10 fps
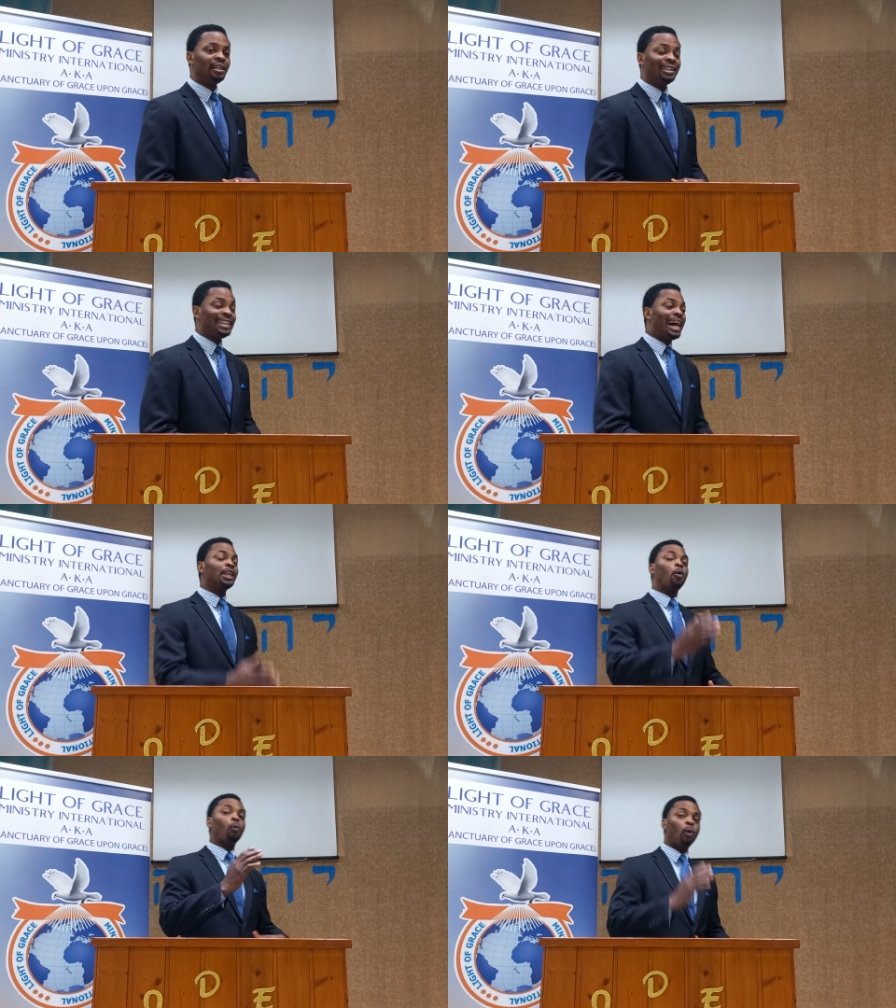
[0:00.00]
They are
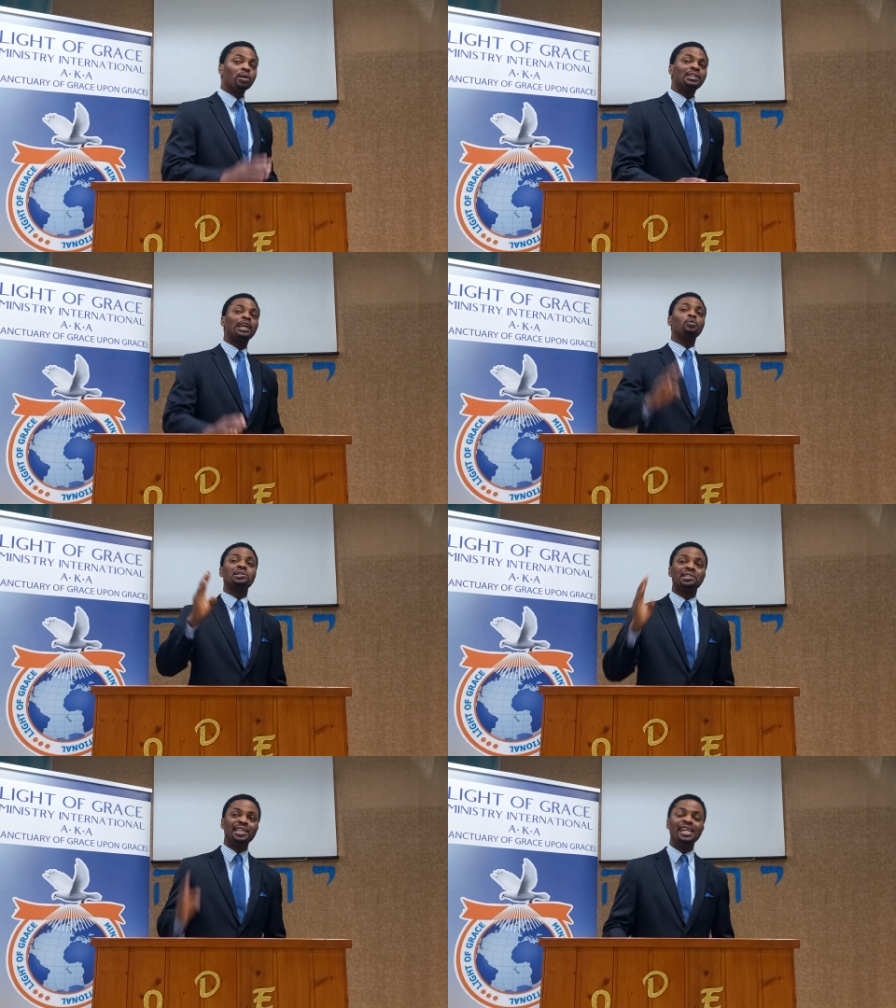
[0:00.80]
the ones that will
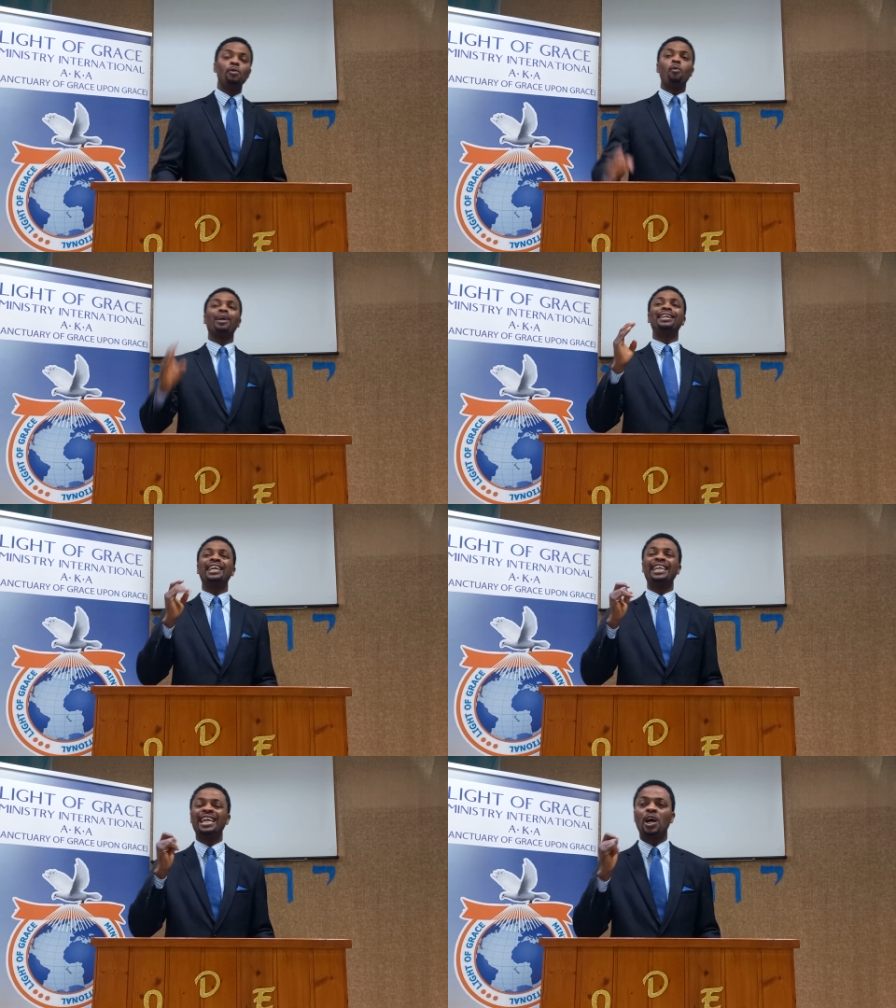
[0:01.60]
see what they
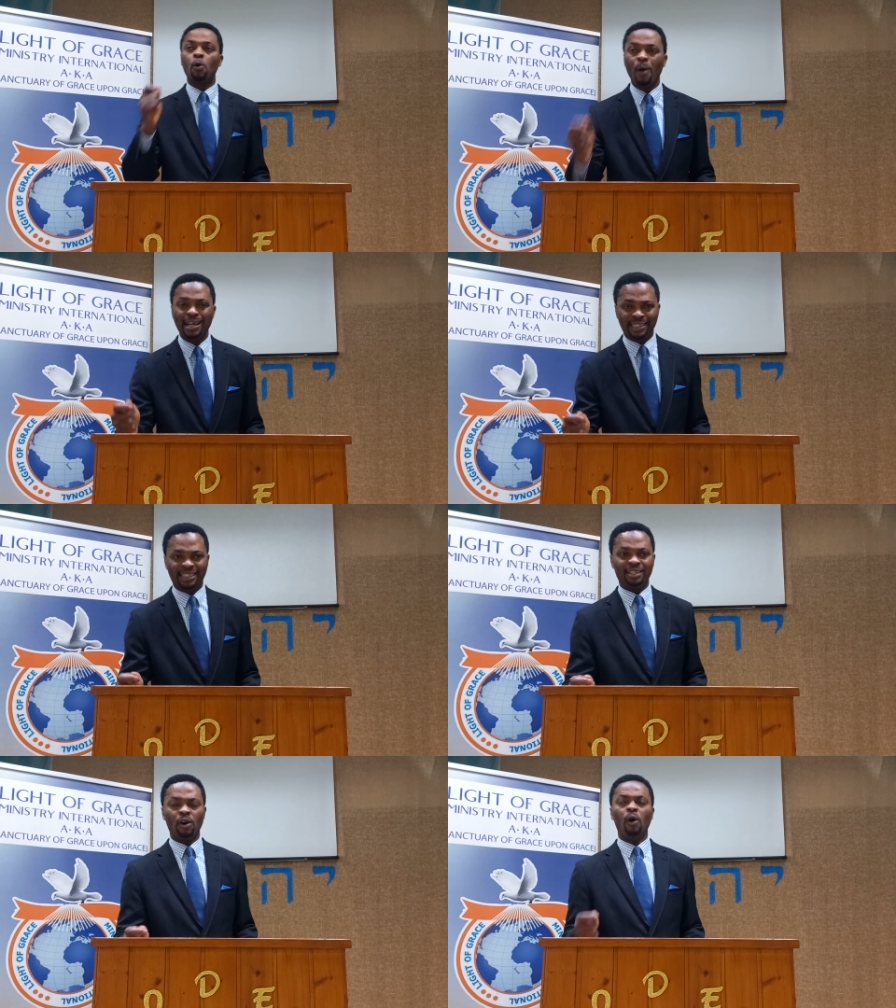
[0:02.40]

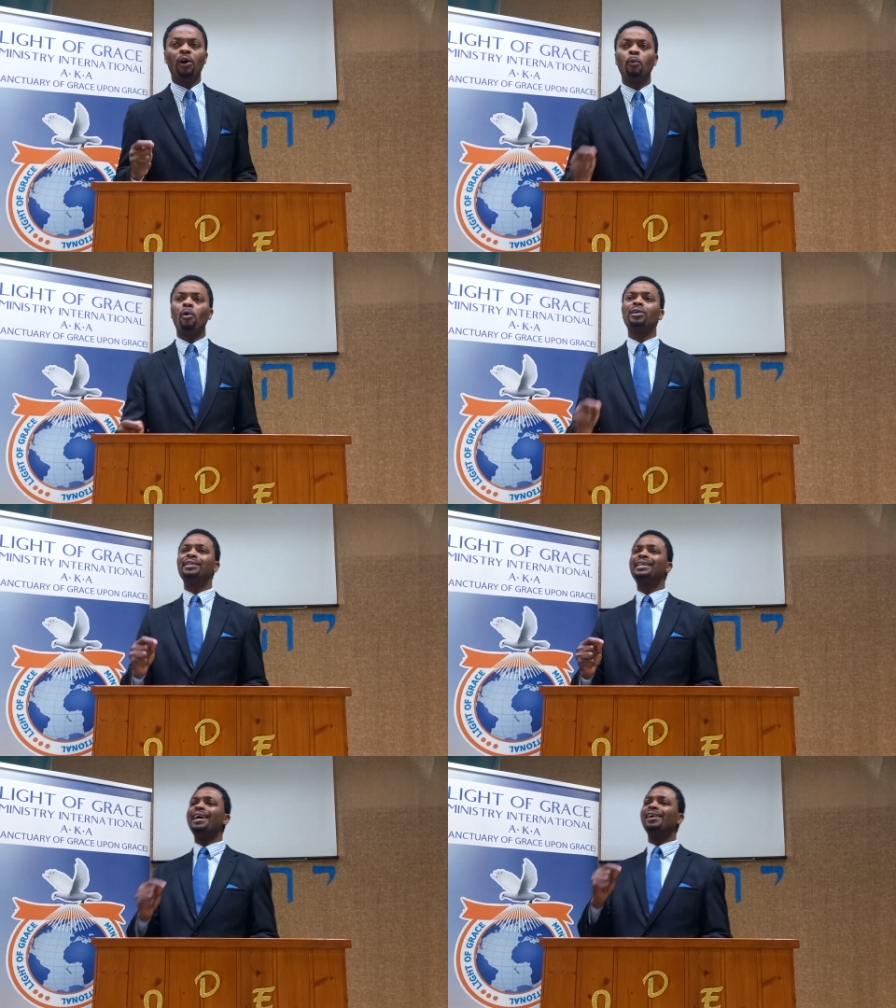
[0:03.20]
request or
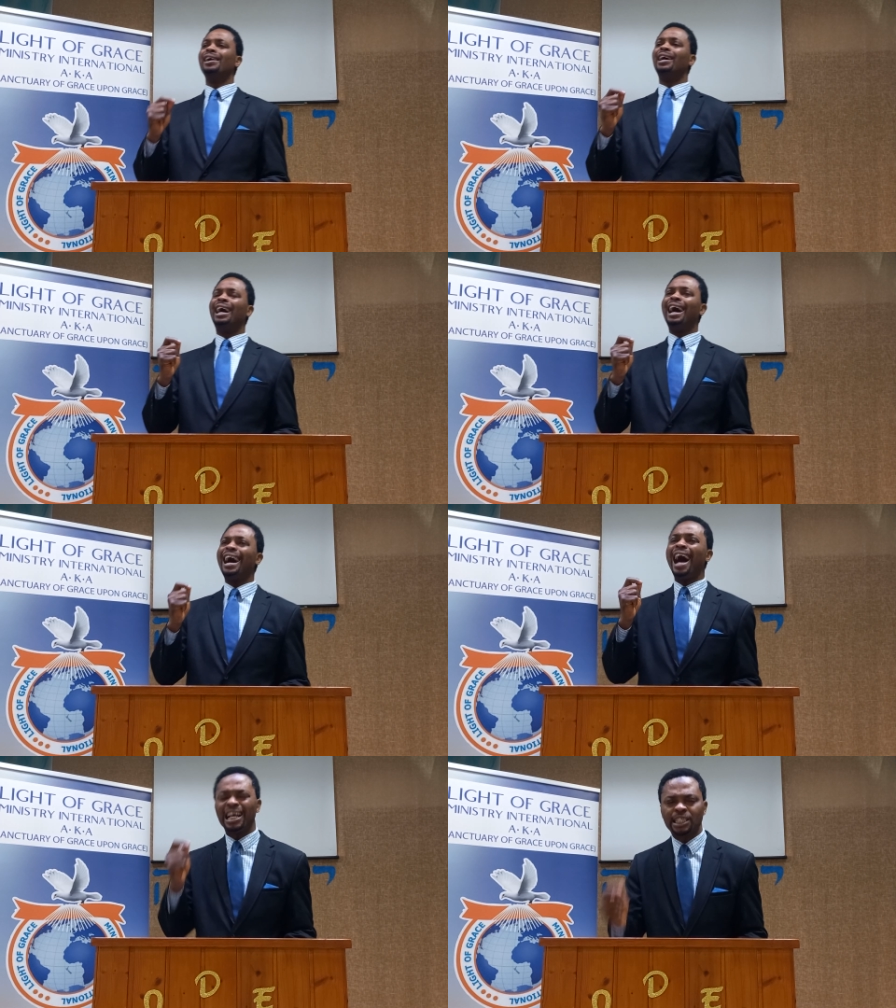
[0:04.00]
what they
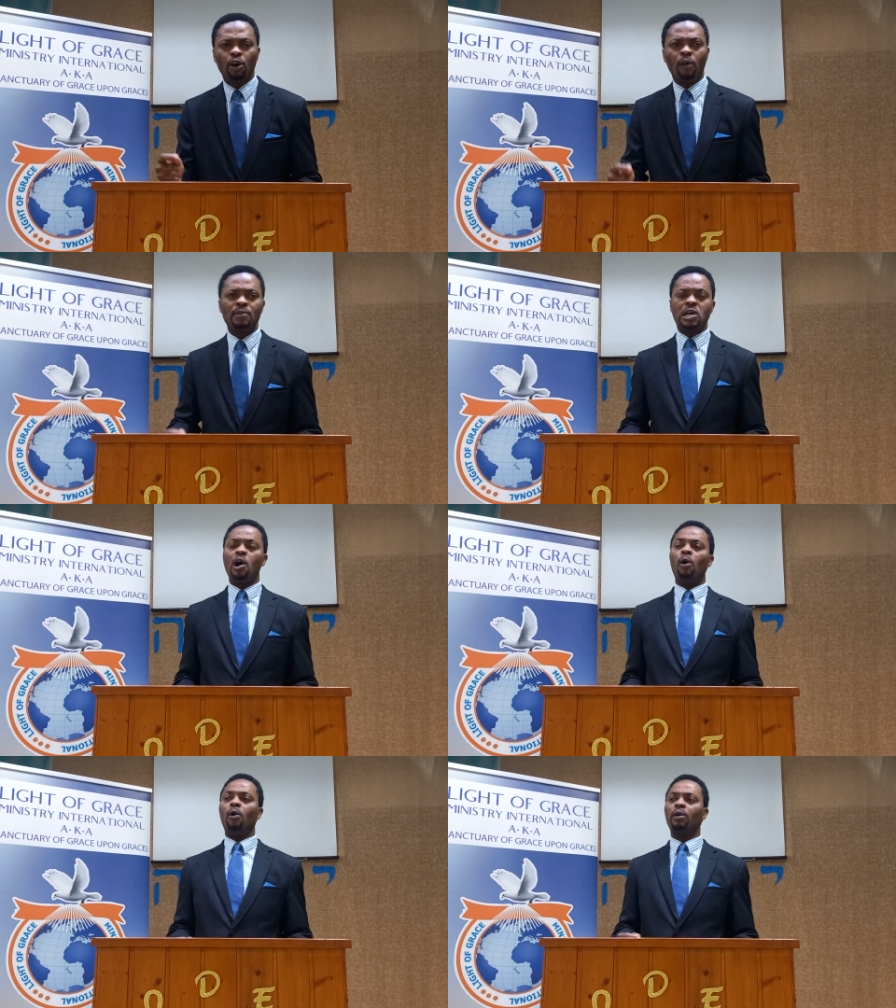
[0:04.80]
ask of
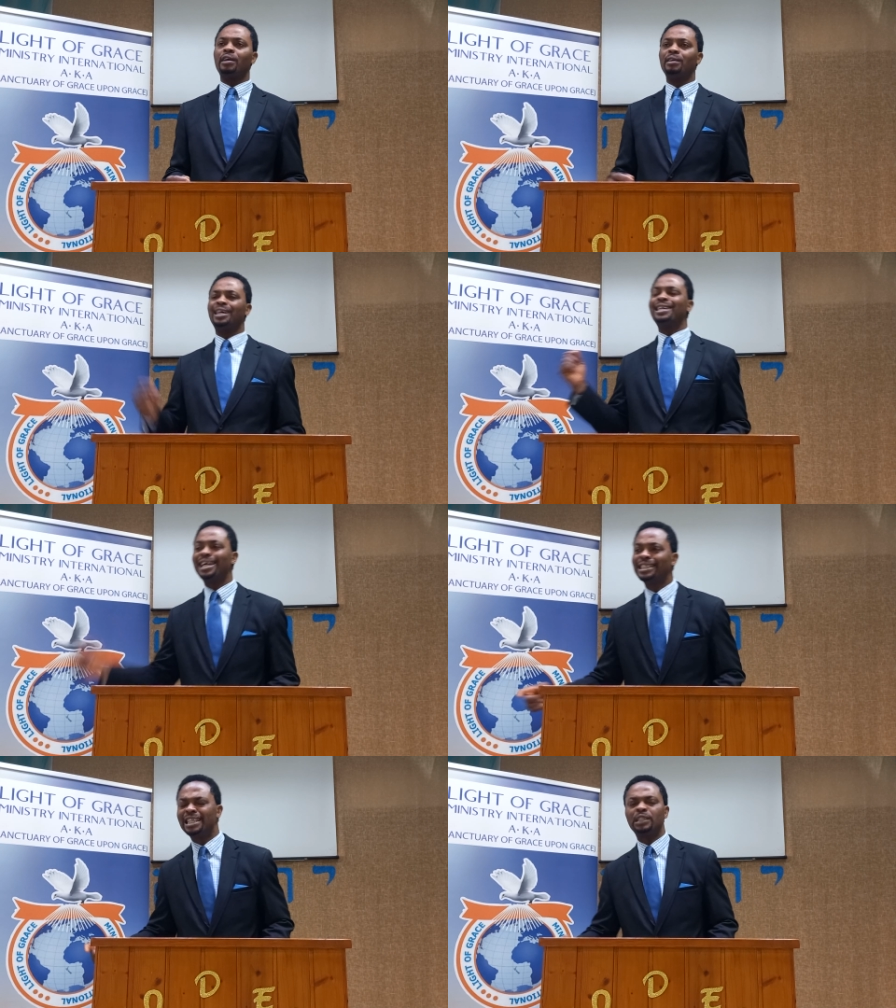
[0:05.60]
God
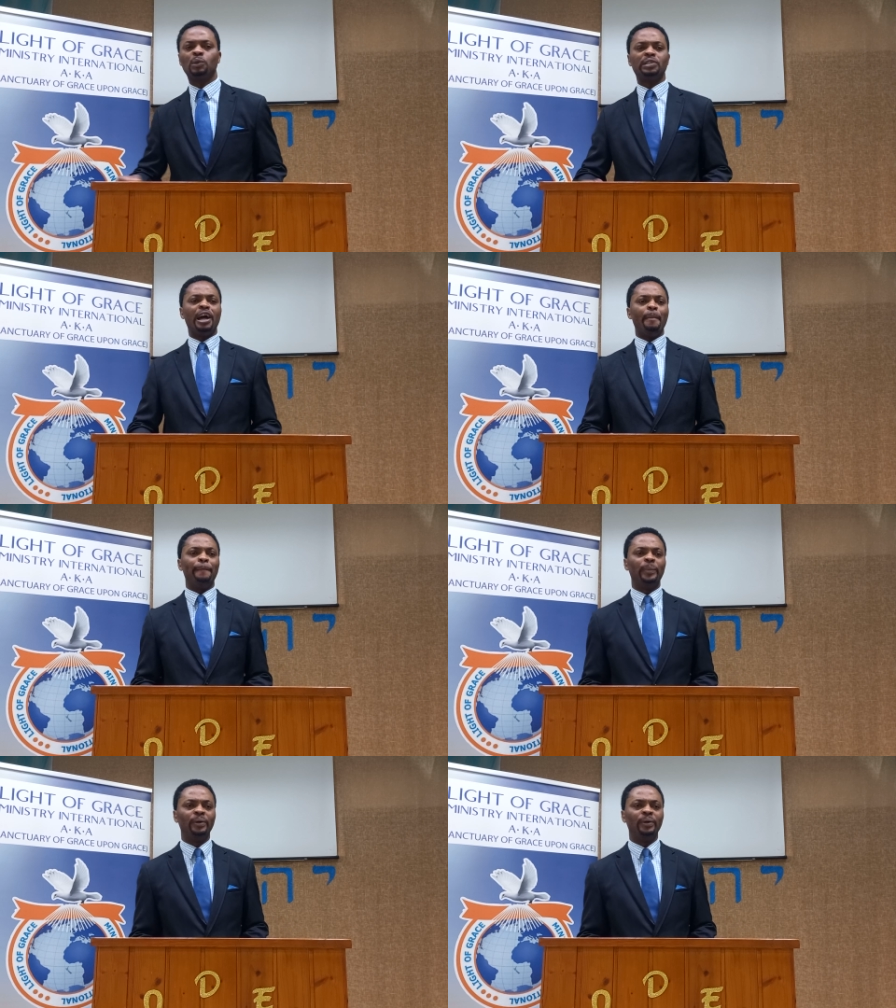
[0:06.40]
granted to them.